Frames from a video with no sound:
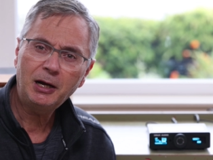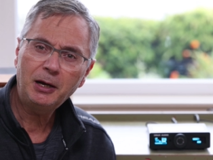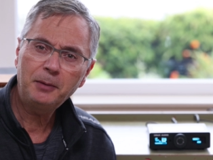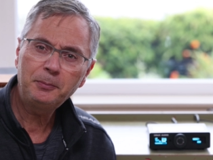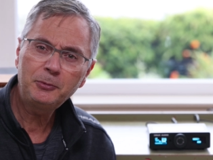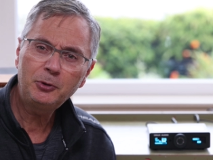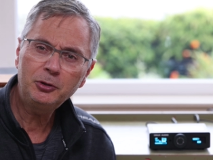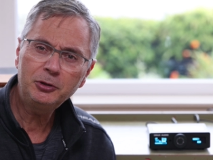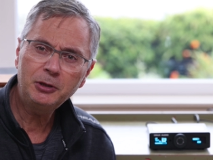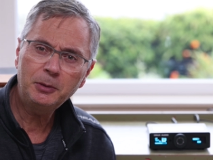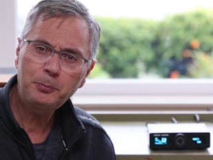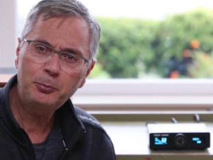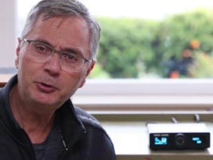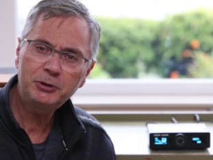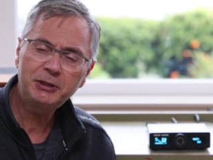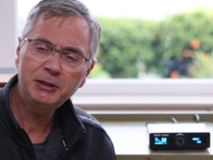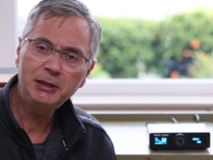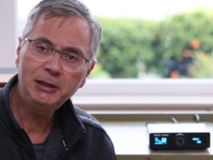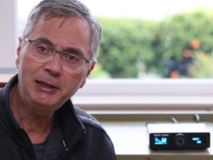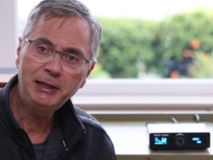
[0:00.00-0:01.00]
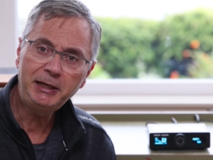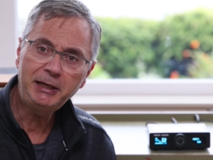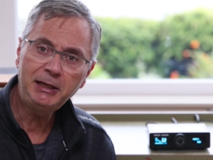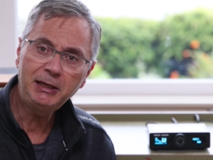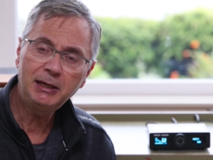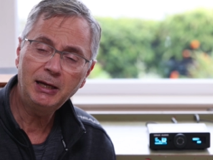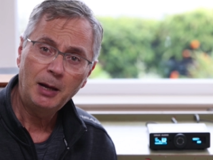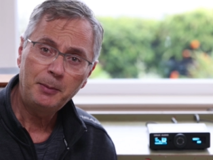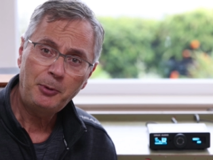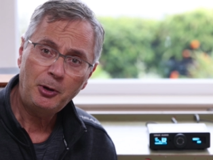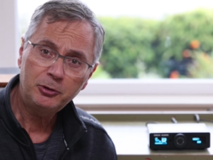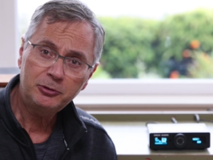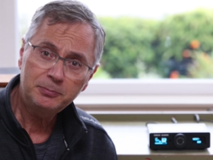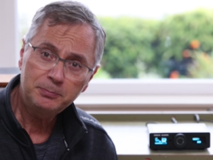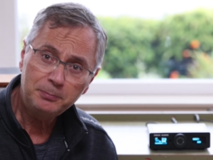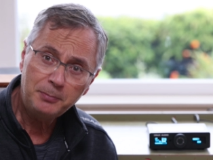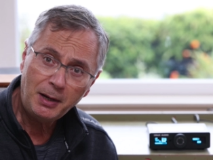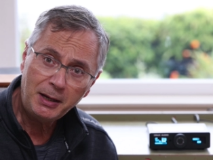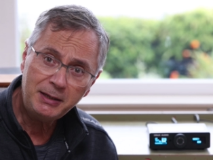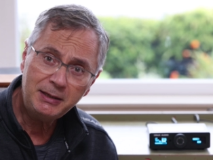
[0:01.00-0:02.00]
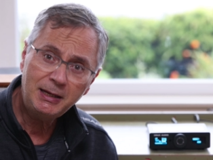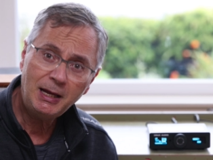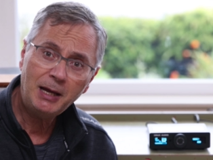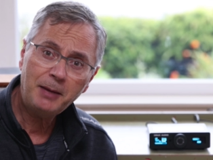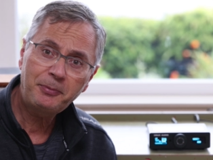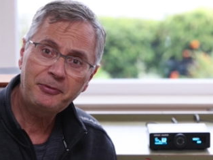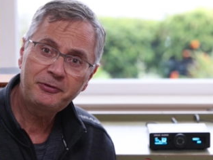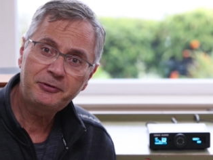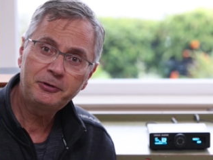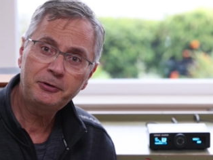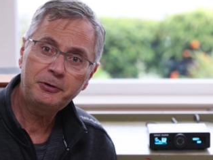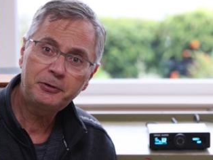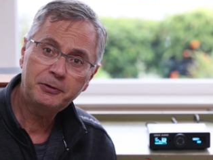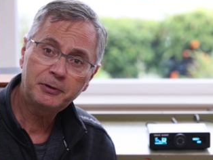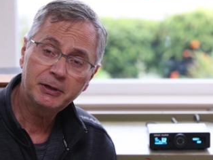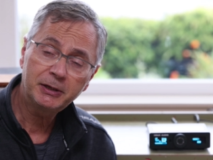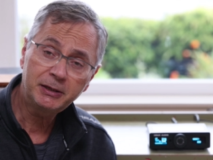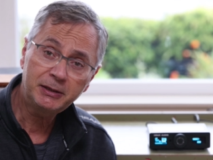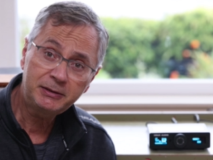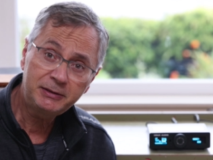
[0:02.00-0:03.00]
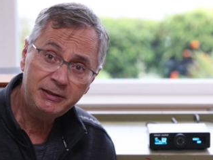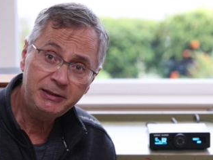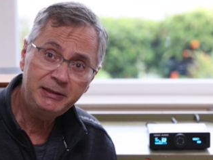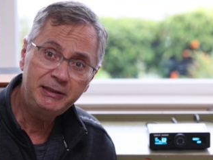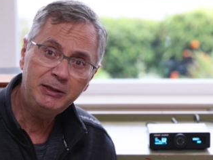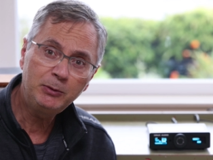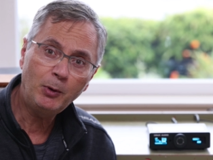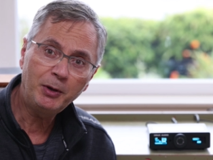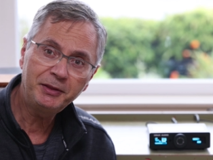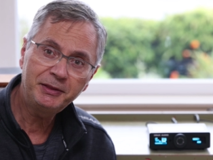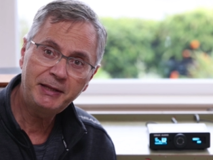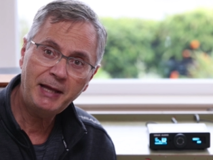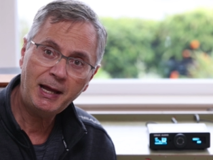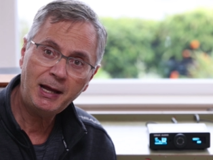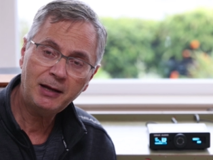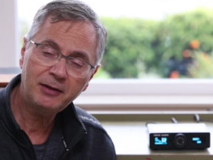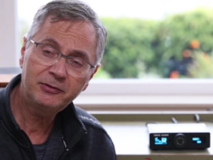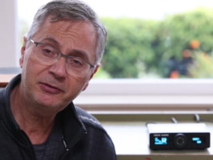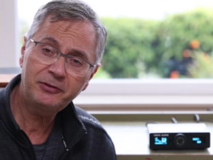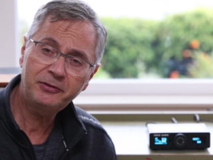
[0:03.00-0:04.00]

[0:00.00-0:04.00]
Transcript: I'm going to put a link about my Gapster TD1 DAC.